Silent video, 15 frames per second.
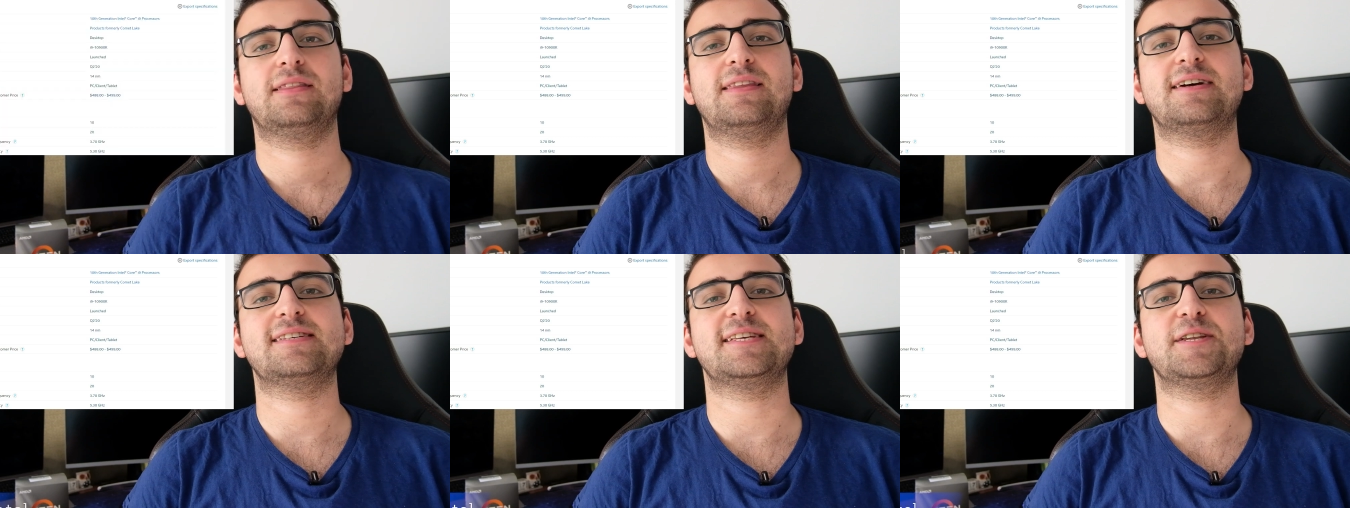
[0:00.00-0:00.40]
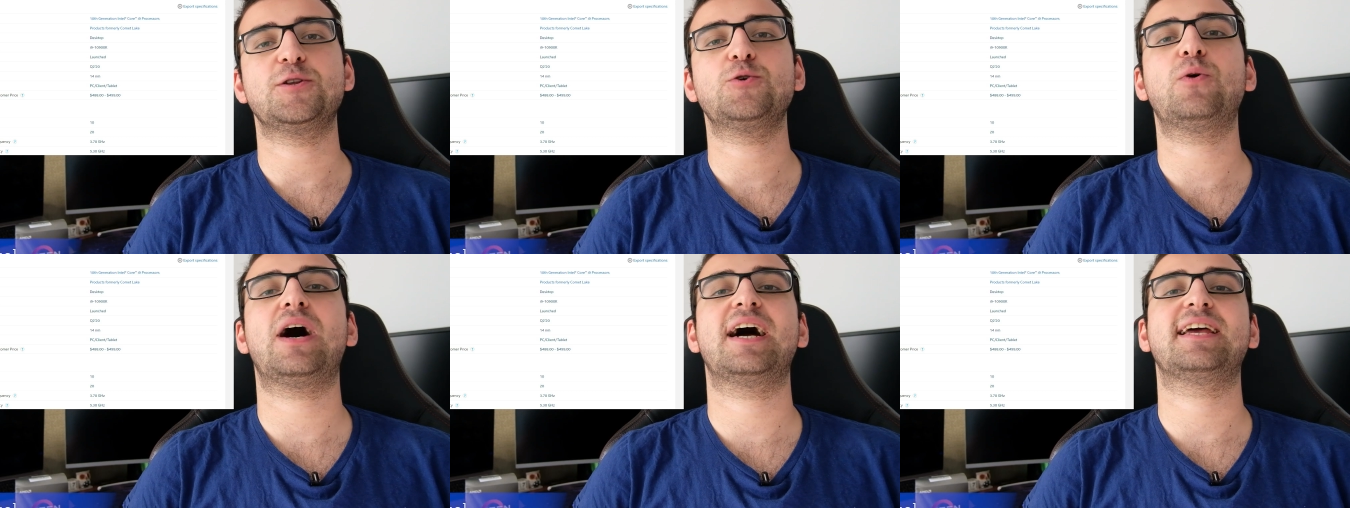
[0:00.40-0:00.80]
There's a
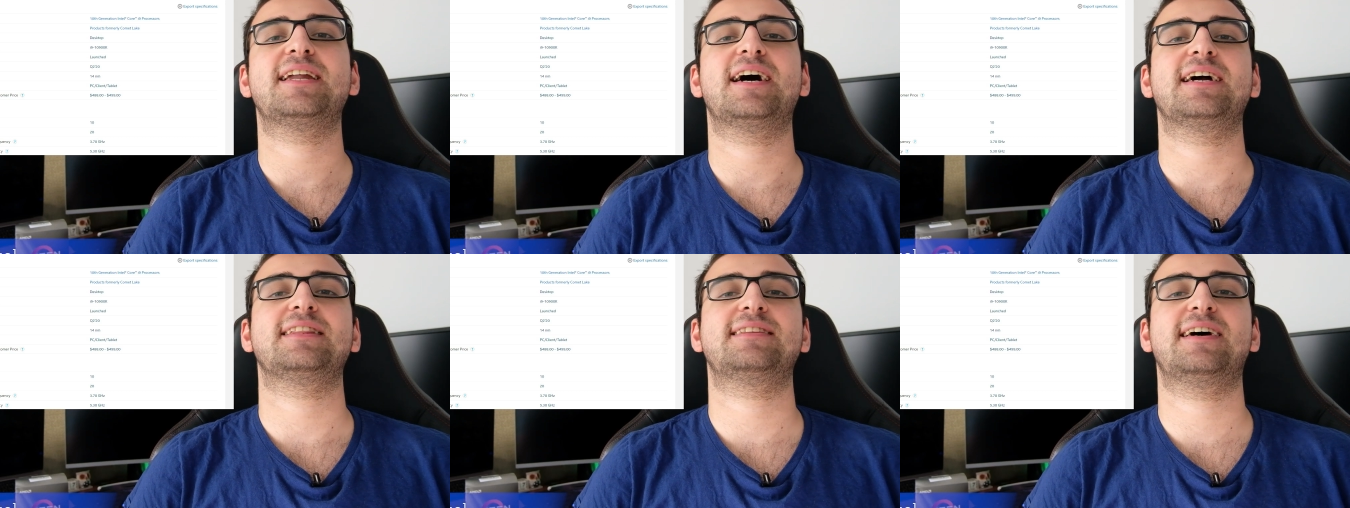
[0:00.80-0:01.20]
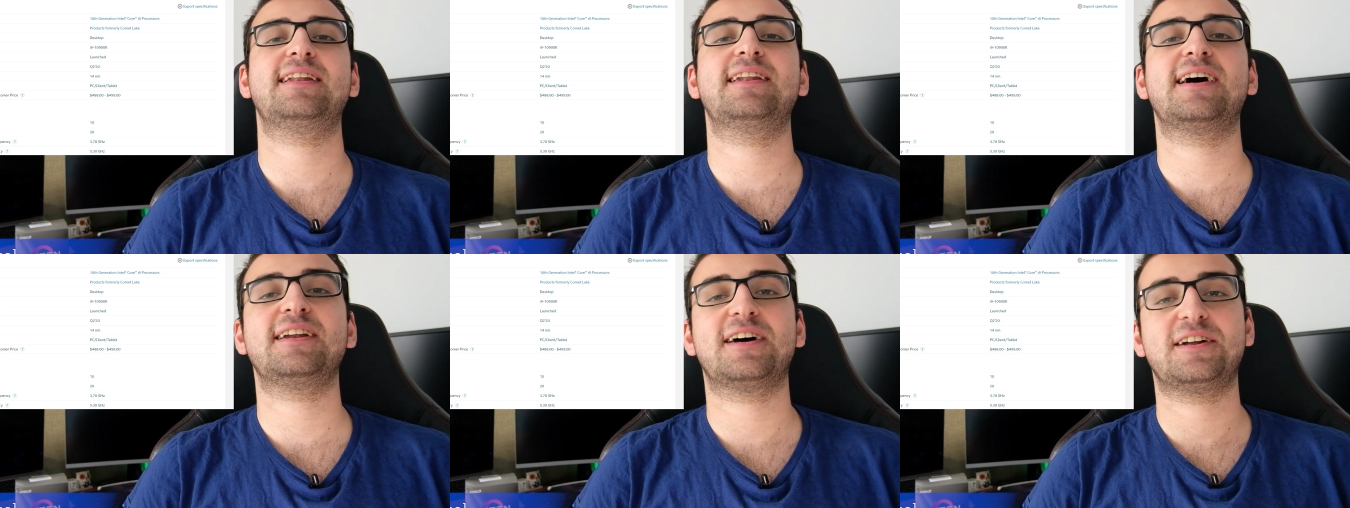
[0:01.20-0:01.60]
new
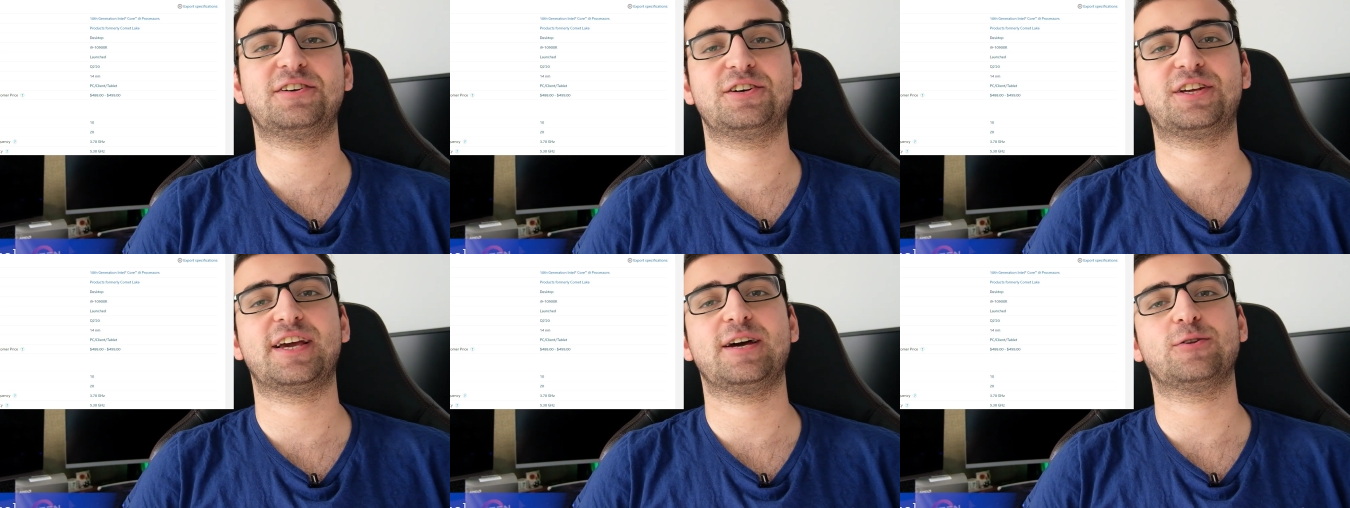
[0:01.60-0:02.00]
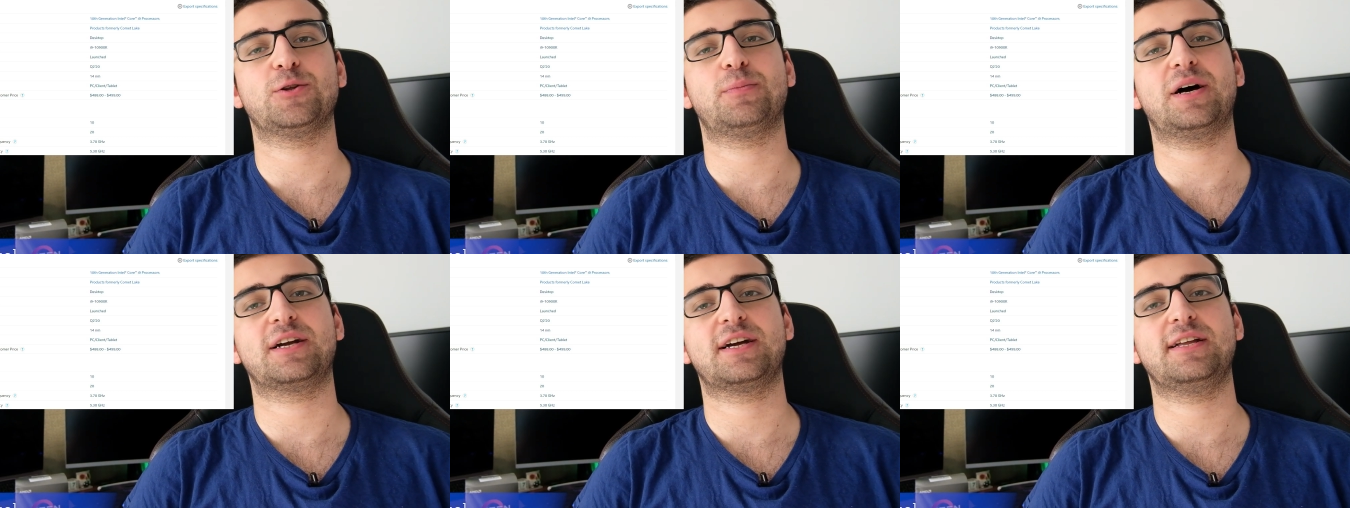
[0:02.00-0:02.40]
i9-10900K on the
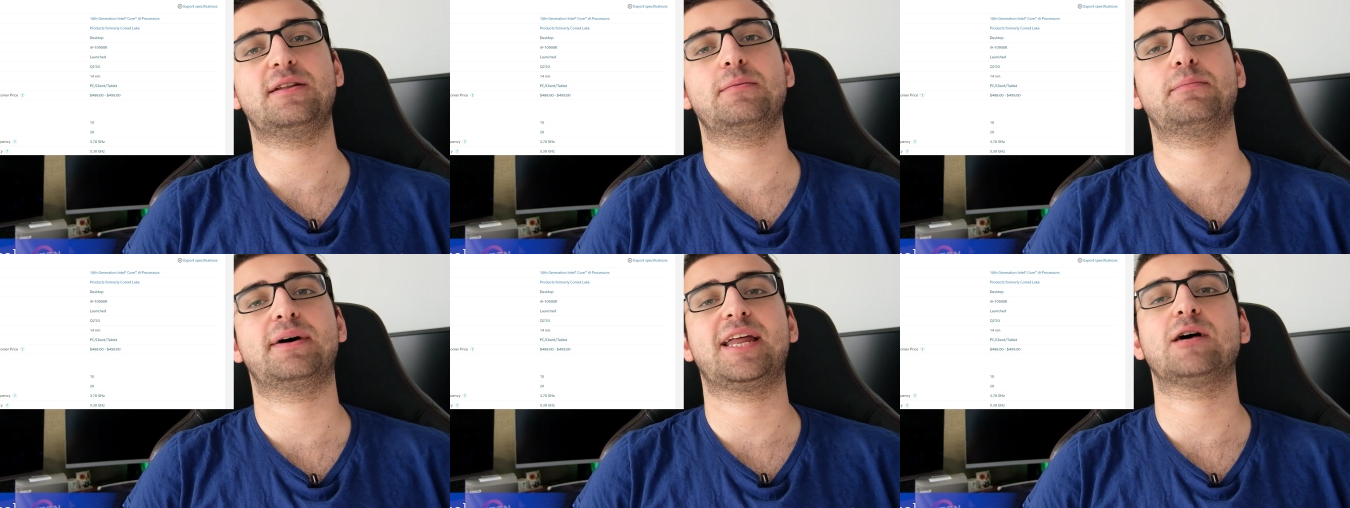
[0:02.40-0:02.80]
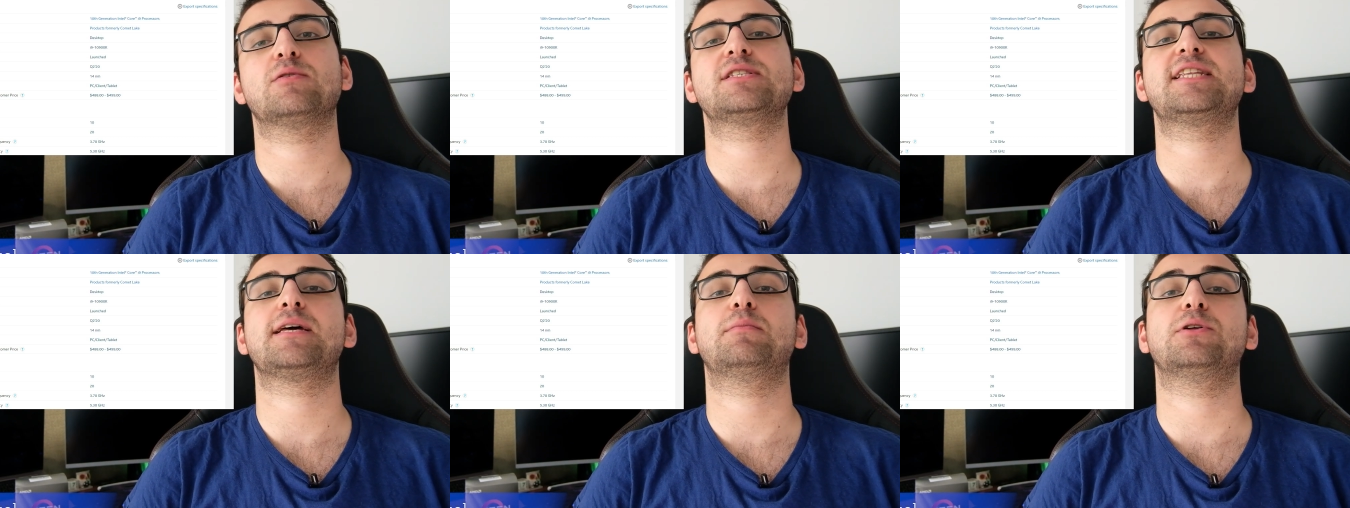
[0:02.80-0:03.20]
market, but I
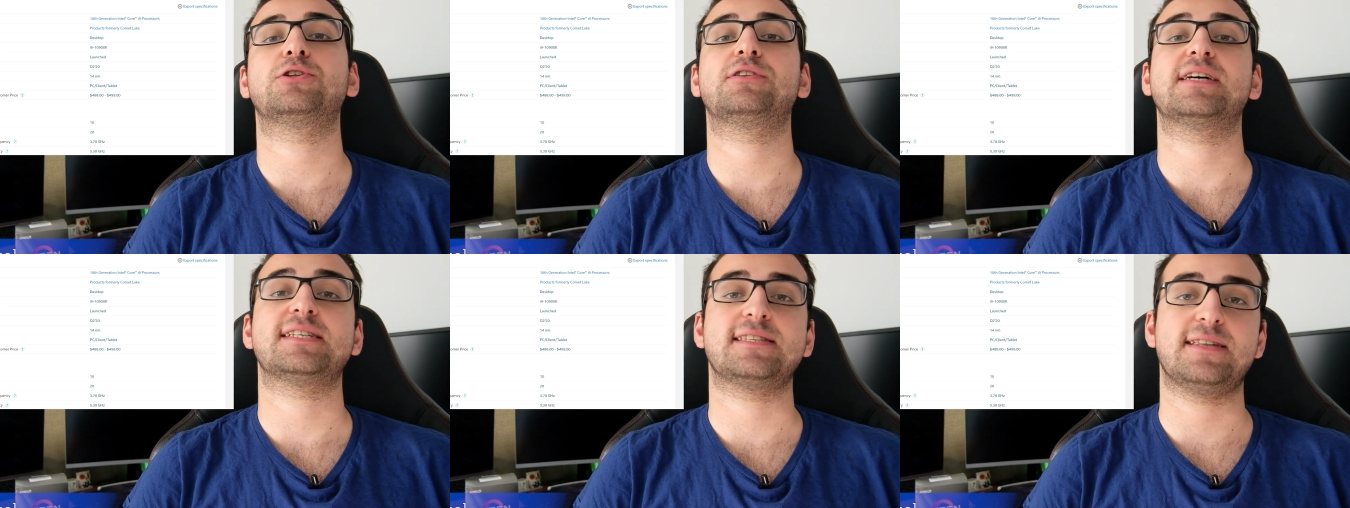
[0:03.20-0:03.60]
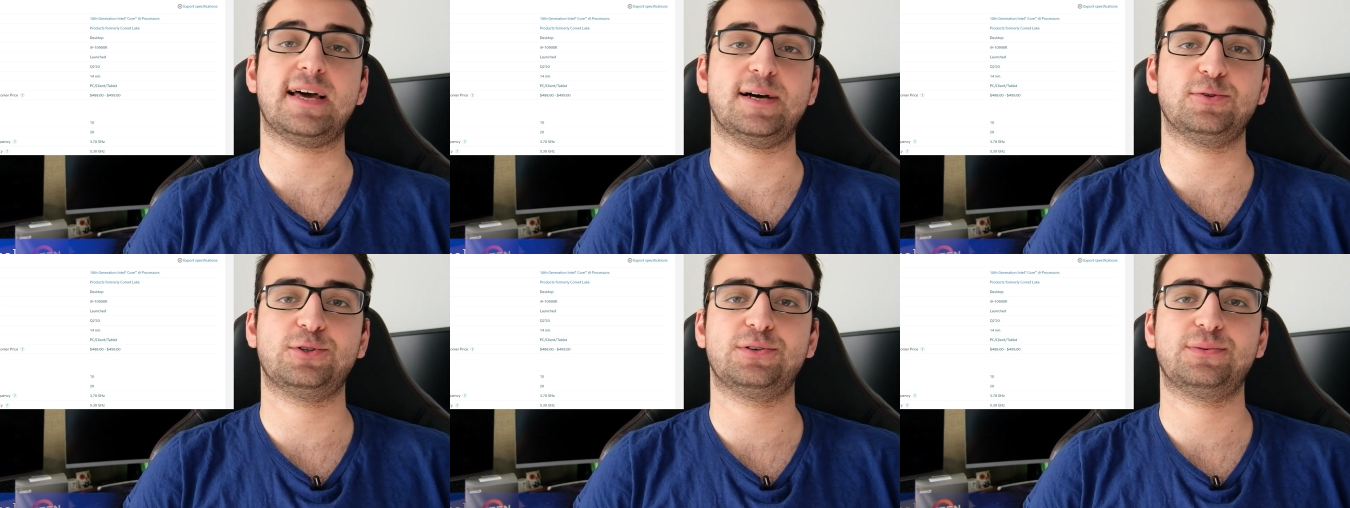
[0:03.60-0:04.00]
wasn't able to test it out.